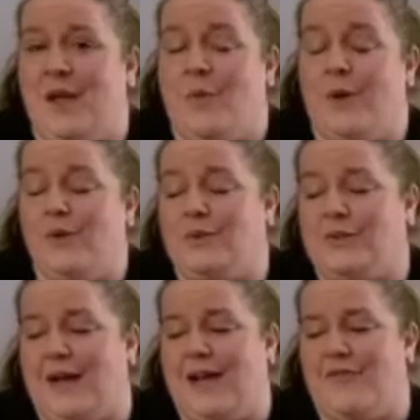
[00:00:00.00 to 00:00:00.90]
We
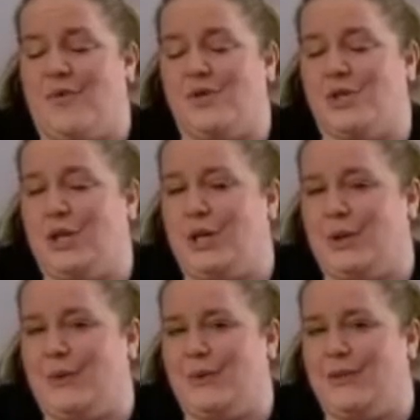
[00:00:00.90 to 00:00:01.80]
also have
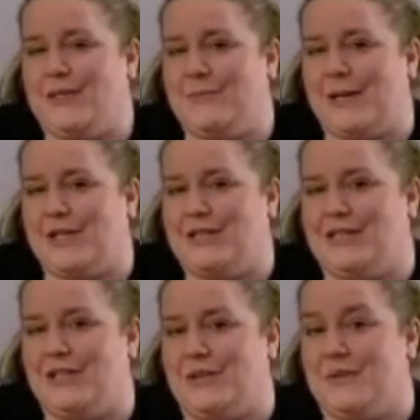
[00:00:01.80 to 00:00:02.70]
two special
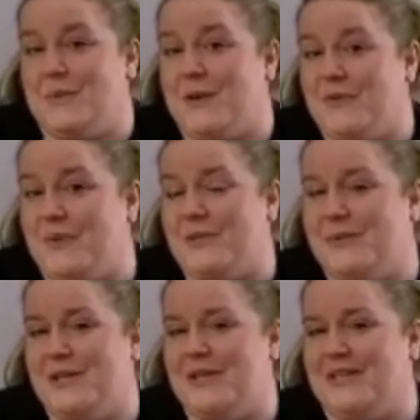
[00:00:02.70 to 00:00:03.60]
editions, one of which
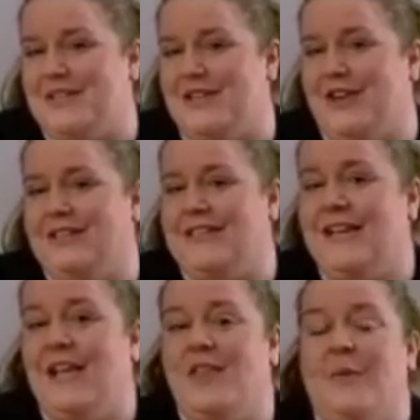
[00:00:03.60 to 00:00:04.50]
we're using tonight,
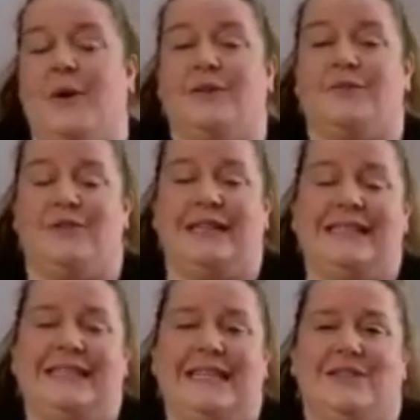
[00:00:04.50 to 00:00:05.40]
that are really
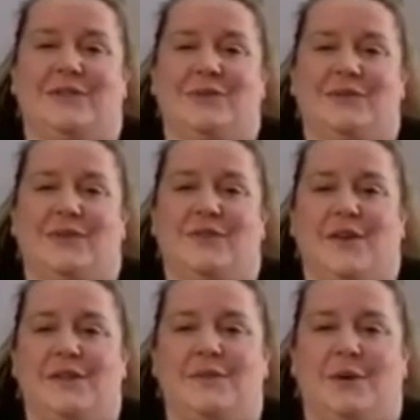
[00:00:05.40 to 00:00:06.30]
seasonal. So the
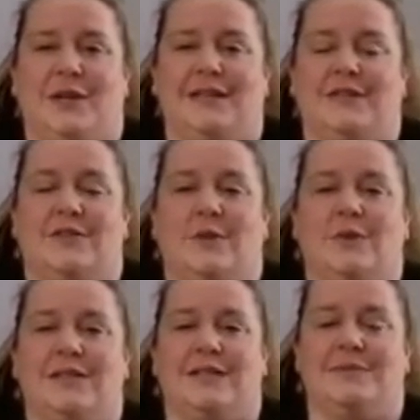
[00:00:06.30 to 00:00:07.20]
first one is a
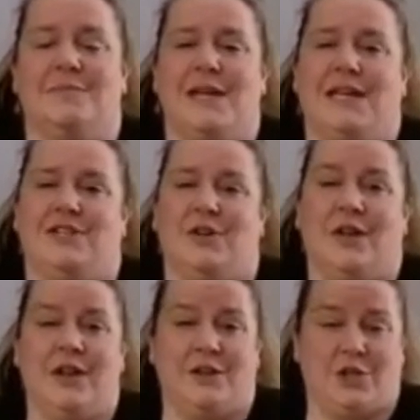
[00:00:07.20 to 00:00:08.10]
solstice mead
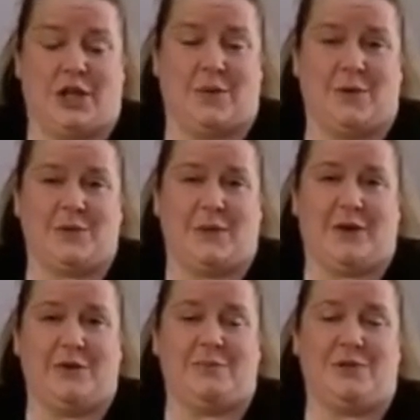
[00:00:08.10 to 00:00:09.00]
gin, which we
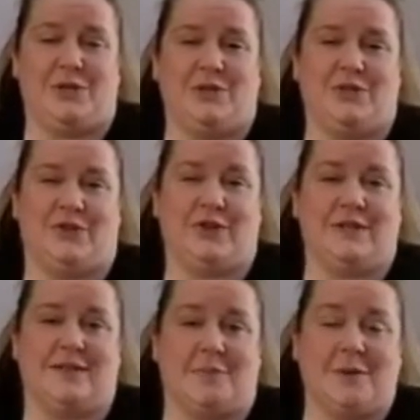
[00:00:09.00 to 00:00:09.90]
only produce during the
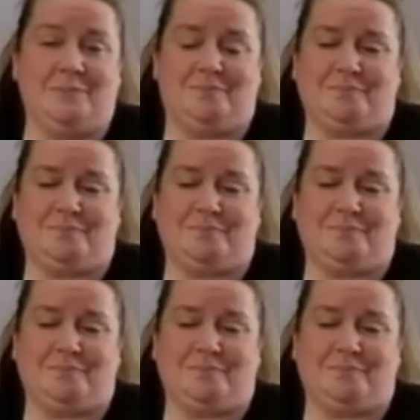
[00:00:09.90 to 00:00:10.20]
summer.